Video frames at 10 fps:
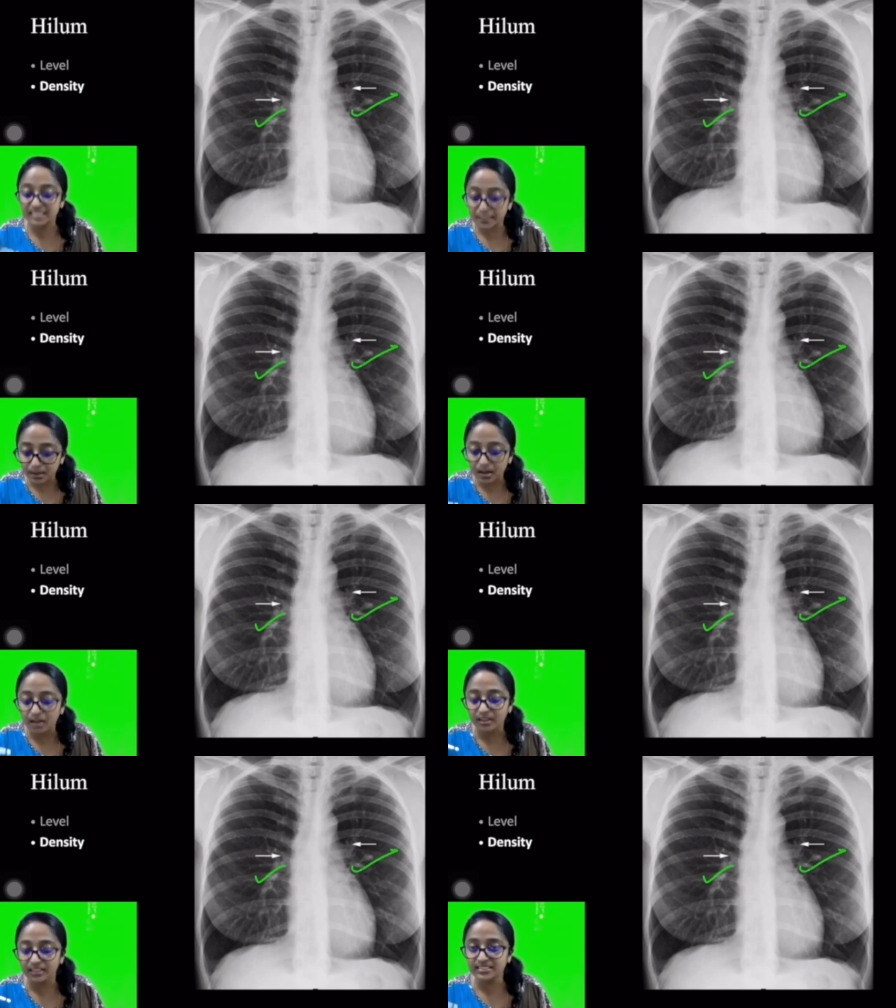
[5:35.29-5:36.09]

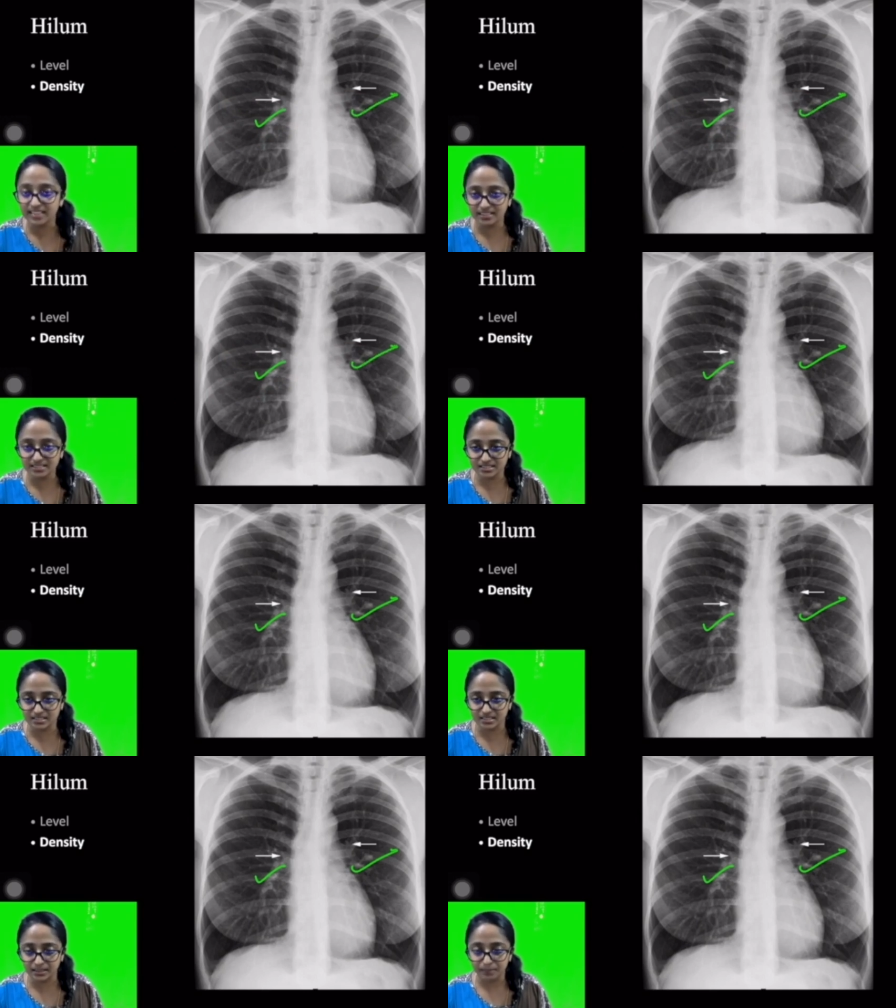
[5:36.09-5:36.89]
similar in
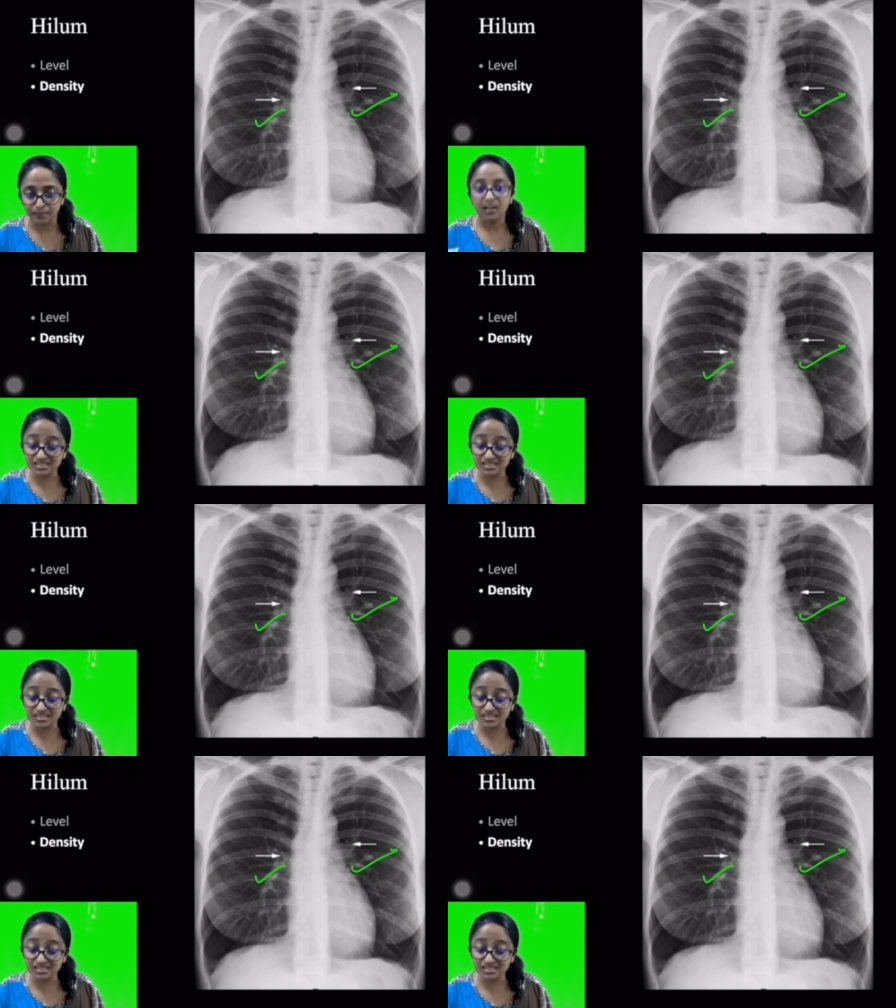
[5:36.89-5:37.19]
density.